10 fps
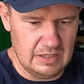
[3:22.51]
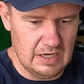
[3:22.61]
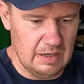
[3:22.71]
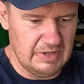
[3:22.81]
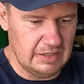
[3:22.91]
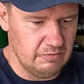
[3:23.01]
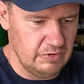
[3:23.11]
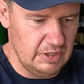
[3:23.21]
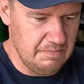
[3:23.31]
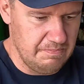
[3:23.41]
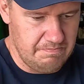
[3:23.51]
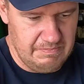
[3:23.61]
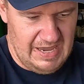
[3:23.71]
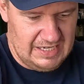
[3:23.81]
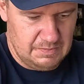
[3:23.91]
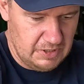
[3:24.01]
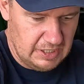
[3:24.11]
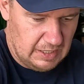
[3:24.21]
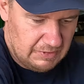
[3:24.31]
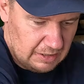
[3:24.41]
I'm not really expert,
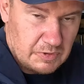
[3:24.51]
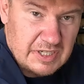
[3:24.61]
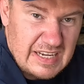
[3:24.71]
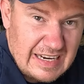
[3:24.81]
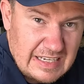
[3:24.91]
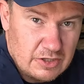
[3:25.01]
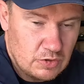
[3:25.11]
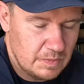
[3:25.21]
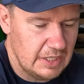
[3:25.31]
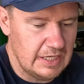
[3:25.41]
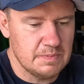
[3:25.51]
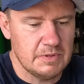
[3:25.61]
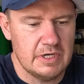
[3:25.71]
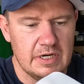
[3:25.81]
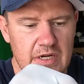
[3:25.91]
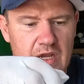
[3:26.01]
I'm not pretending to be an expert,